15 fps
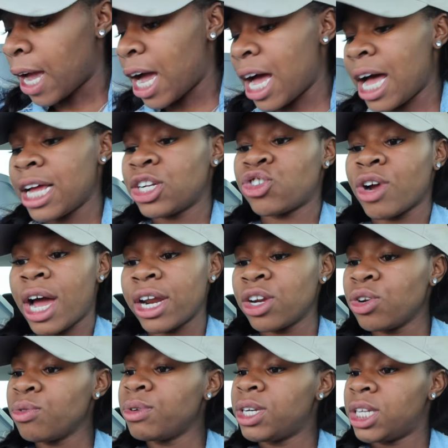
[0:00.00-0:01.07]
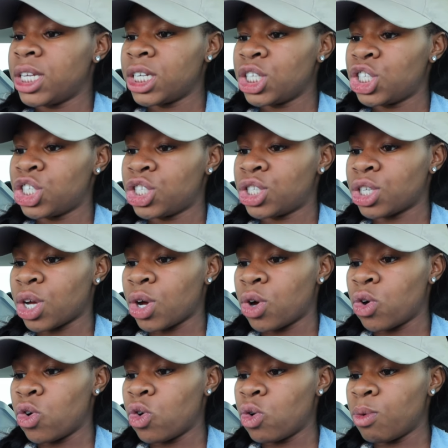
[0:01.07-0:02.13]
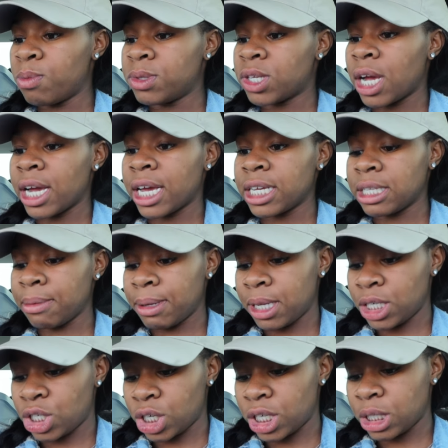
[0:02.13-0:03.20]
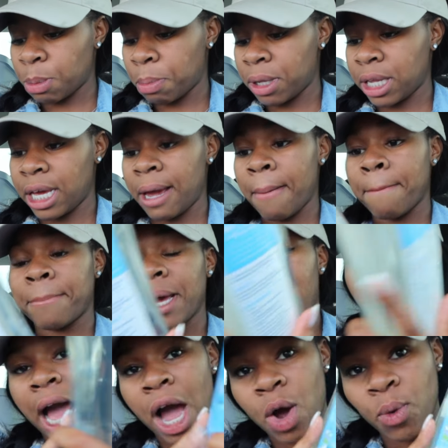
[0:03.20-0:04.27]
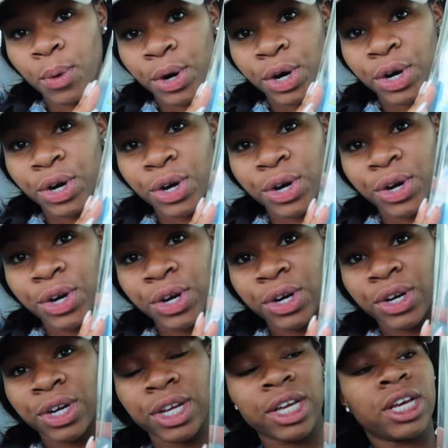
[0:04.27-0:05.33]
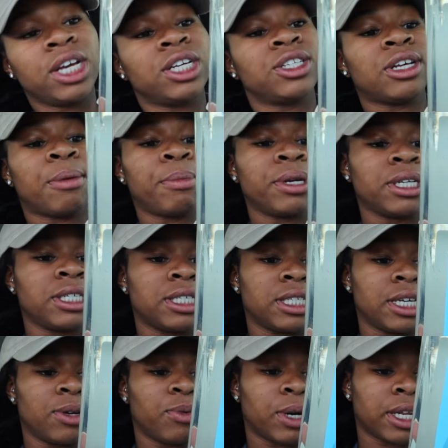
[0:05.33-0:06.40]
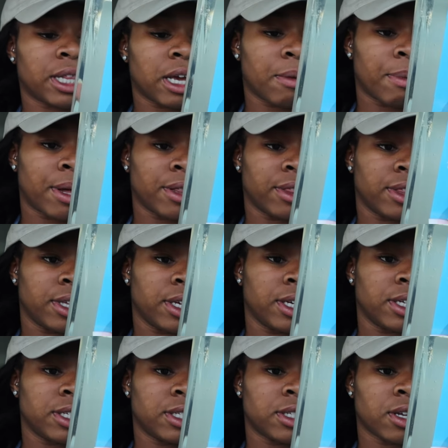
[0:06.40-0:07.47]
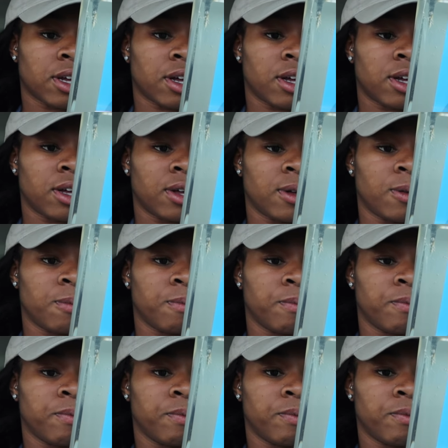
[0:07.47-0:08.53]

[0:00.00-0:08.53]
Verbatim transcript: i tried a new dish soap so i guess i'll let you it's plant powered so i'm gonna see what i think about this um